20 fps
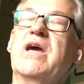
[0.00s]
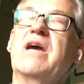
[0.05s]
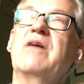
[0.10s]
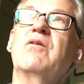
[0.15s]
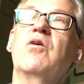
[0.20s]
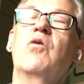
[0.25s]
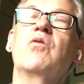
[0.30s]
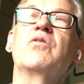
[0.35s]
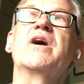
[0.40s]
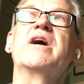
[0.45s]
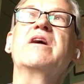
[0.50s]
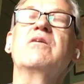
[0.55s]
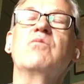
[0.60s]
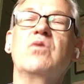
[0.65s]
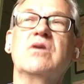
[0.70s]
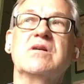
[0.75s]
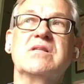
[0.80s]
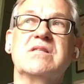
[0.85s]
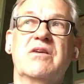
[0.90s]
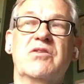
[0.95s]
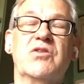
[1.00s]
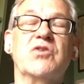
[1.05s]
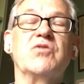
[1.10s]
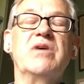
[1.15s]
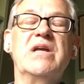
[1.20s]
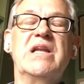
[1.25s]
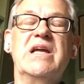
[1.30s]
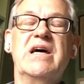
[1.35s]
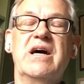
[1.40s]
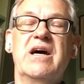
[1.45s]
it, although it was a
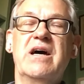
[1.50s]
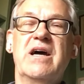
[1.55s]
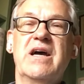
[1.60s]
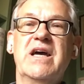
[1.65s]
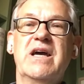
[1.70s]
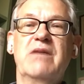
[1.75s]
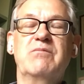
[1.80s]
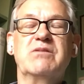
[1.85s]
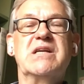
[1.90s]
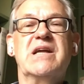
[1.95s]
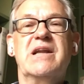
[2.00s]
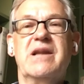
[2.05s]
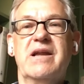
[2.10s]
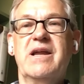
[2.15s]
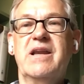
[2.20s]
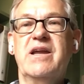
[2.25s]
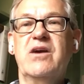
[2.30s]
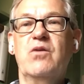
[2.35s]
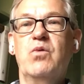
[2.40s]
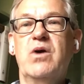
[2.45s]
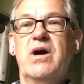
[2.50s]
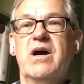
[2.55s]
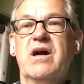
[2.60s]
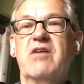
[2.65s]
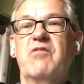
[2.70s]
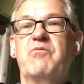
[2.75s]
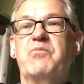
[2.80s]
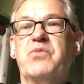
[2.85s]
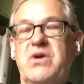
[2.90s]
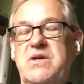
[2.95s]
thriller it was clearly a
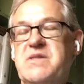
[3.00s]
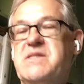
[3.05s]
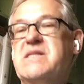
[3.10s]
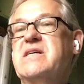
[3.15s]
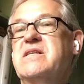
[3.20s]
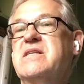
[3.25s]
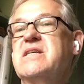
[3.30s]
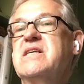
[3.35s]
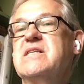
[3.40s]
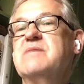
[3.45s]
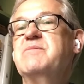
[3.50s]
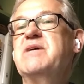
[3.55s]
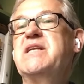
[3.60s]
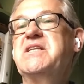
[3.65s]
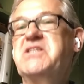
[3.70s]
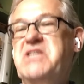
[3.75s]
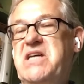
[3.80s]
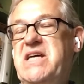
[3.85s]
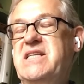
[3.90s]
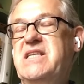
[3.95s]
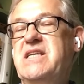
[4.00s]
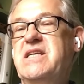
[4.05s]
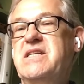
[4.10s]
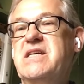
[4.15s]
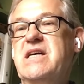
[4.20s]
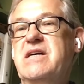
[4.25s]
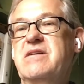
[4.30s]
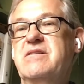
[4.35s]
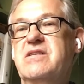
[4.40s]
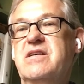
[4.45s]
work of proselytism intended to,